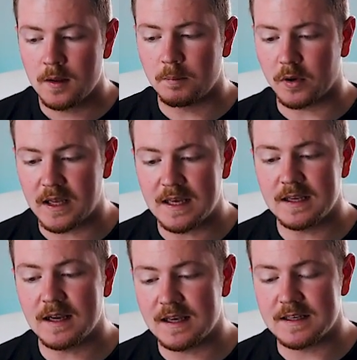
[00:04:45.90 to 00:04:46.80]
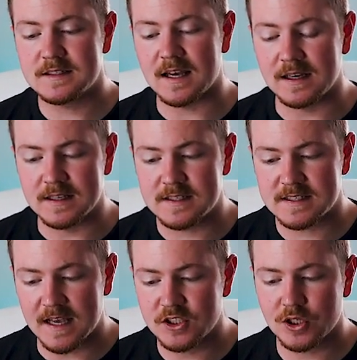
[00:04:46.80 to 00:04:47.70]
But it is an
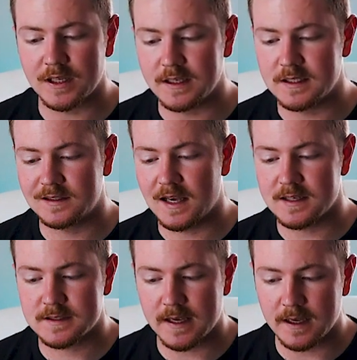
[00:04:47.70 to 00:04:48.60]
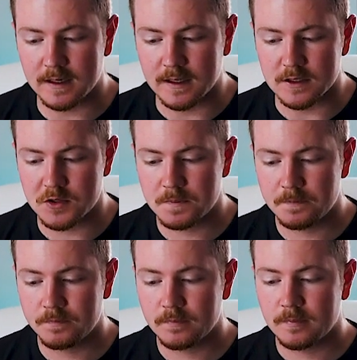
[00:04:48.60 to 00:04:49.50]
essential in today's day and age.
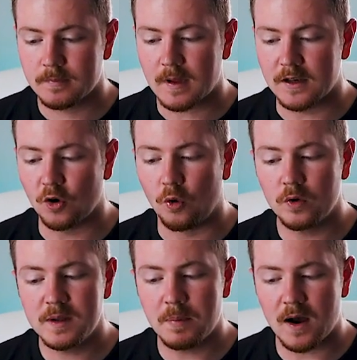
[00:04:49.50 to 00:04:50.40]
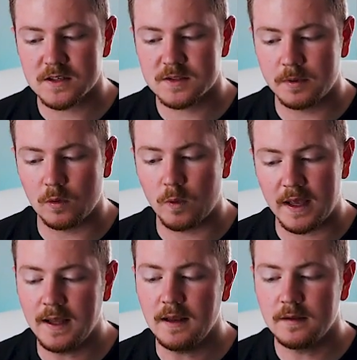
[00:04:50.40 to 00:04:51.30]
And the only possible
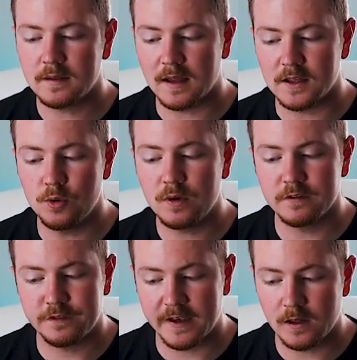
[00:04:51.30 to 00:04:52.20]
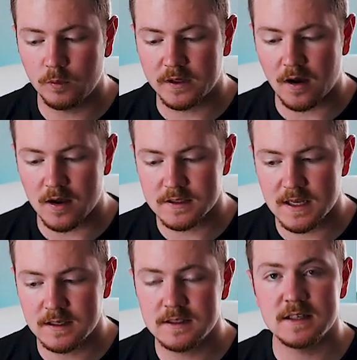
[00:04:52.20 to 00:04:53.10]
way that you can fail with
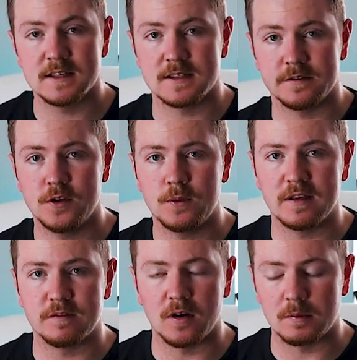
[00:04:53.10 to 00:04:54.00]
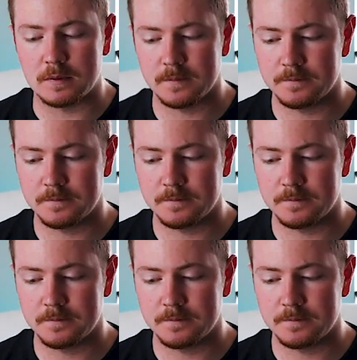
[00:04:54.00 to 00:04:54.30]
content is if you give up.